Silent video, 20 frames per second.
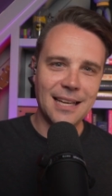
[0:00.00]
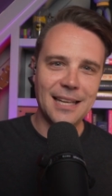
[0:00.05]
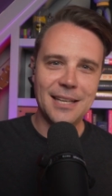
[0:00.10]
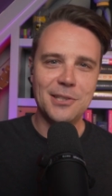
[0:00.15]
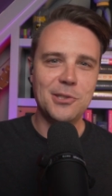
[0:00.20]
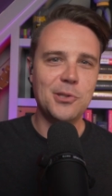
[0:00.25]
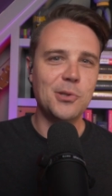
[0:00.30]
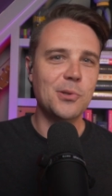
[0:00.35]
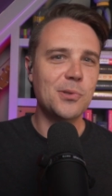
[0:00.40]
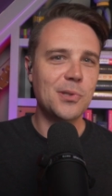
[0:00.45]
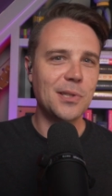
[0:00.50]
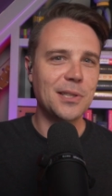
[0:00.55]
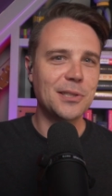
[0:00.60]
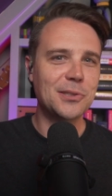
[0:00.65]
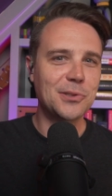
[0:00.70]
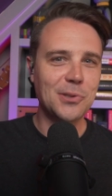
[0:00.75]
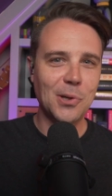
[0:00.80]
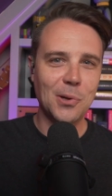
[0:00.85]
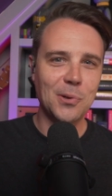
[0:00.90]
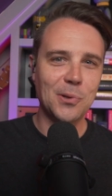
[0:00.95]
and it's using
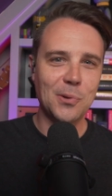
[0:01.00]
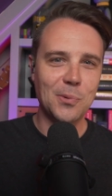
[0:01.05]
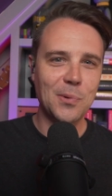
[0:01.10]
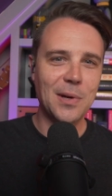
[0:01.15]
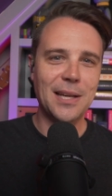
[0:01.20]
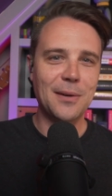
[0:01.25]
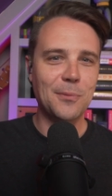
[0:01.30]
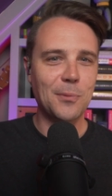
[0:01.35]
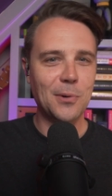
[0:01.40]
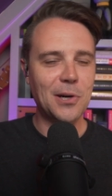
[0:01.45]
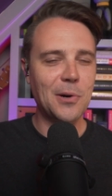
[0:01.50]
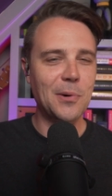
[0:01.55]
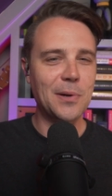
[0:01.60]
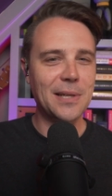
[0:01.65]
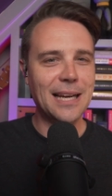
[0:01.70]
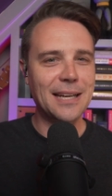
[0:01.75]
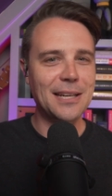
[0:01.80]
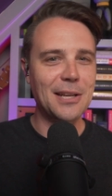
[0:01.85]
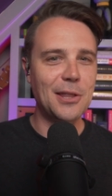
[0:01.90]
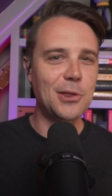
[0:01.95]
solar and wind and we're going
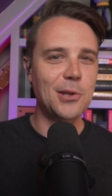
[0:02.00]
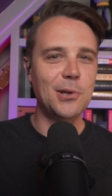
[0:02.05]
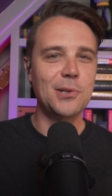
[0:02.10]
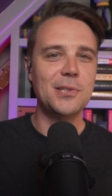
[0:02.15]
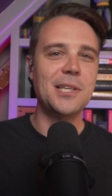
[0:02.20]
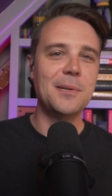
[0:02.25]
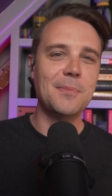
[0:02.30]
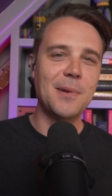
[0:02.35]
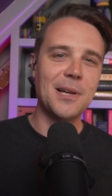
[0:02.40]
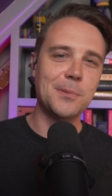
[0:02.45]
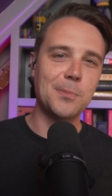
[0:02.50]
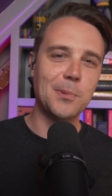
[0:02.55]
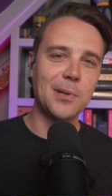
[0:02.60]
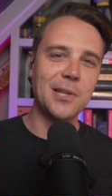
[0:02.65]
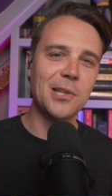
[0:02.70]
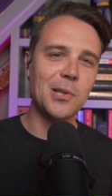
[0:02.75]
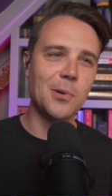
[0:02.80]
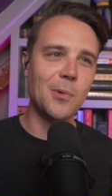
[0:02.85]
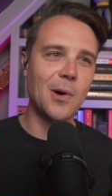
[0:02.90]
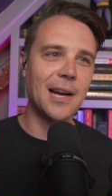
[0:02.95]
down to 13 miles per
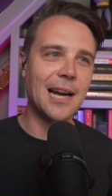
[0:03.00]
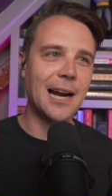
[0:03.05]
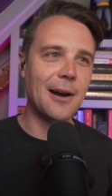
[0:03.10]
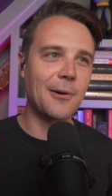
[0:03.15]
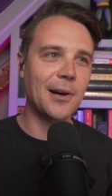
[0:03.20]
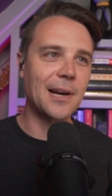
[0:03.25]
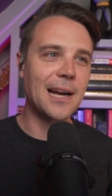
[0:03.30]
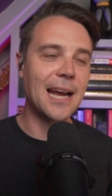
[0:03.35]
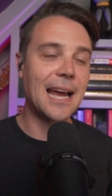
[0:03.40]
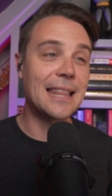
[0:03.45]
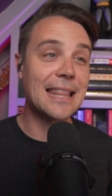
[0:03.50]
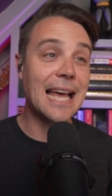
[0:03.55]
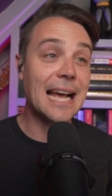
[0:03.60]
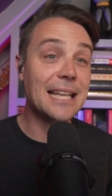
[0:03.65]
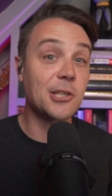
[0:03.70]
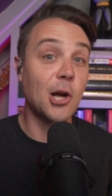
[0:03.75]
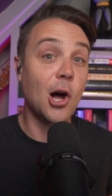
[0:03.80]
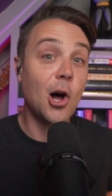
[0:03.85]
kilowatt hour and that's